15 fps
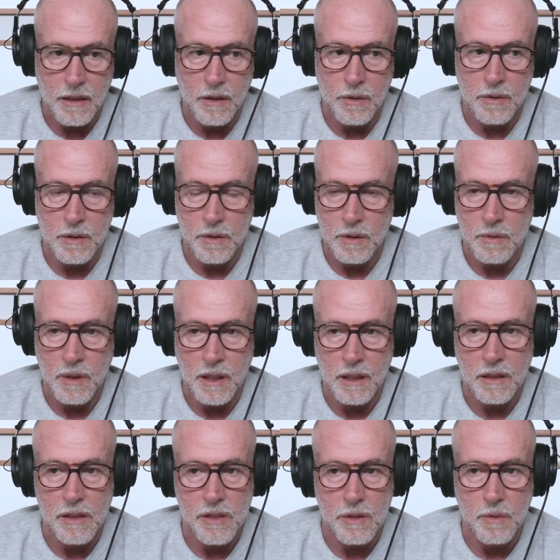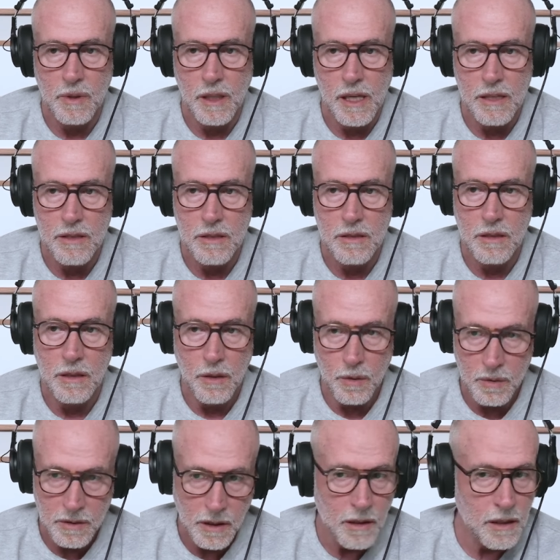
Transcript: go into Iran because he realizes the only